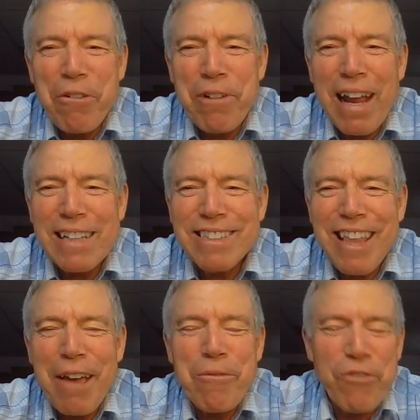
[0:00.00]
raise
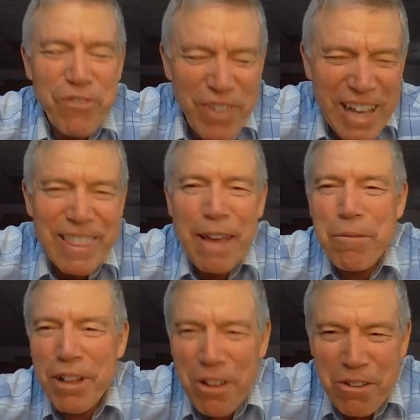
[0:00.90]
them, feed
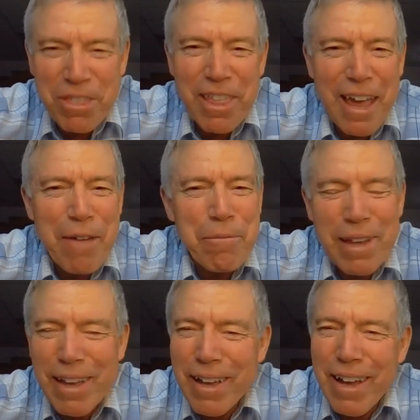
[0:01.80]
them, clothe them,